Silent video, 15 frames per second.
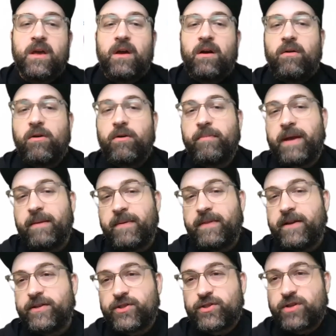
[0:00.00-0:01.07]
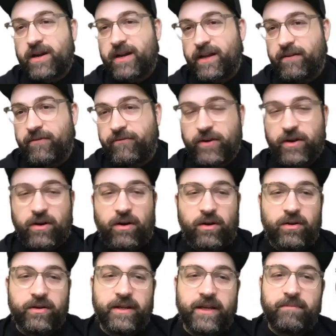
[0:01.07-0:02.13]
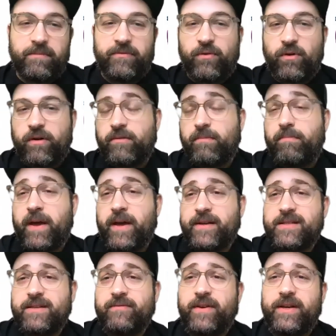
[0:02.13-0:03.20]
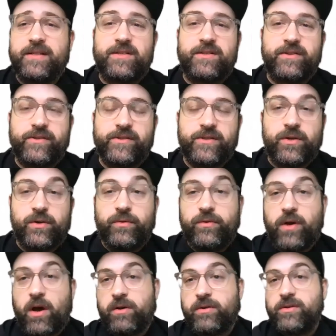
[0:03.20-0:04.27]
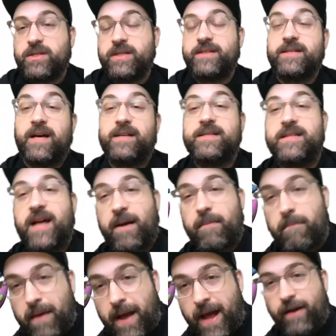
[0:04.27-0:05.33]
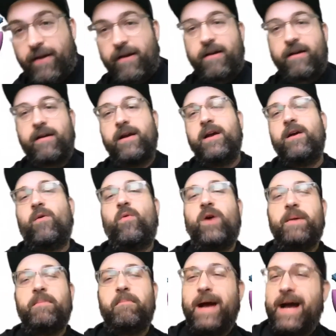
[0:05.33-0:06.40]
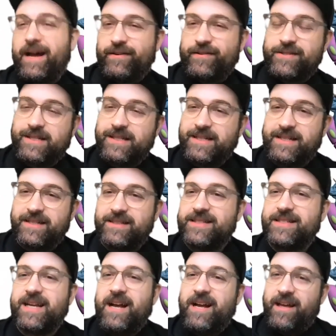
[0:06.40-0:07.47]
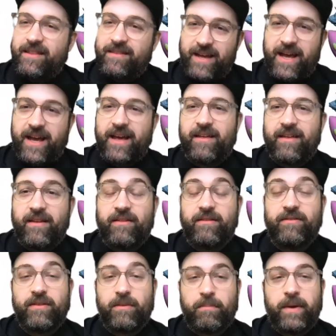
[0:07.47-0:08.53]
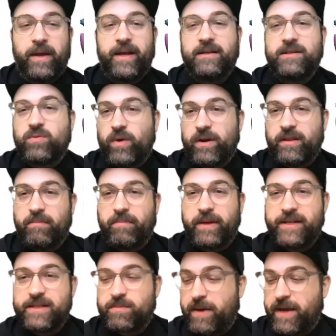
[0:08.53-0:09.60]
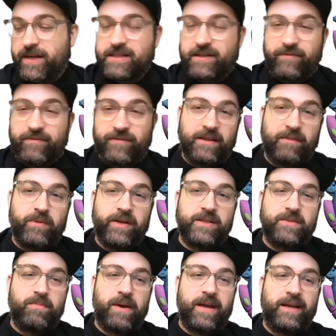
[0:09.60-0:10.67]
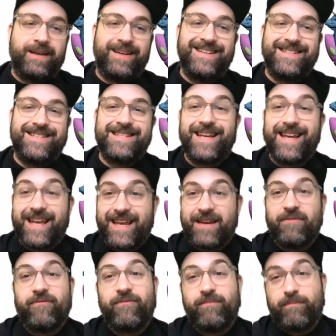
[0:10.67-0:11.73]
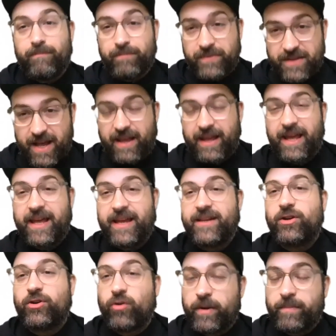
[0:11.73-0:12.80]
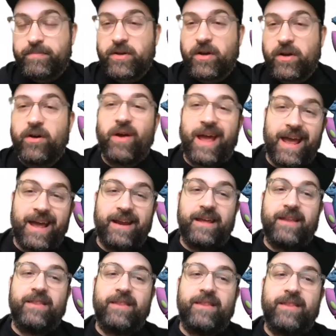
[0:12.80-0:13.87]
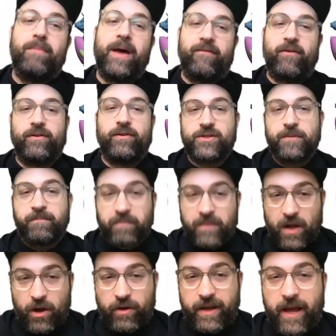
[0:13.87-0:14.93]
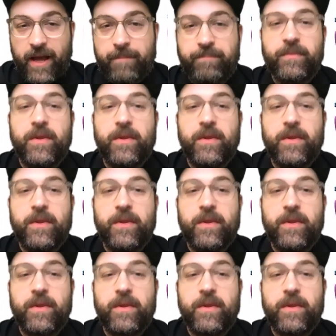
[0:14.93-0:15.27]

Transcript: Or maybe they're just trying to get a foothold in before the bank's investors. Who knows? It does not matter. What matters is that one of the biggest banks, if not the biggest bank, is in the crypto and in the metaverse. Okay,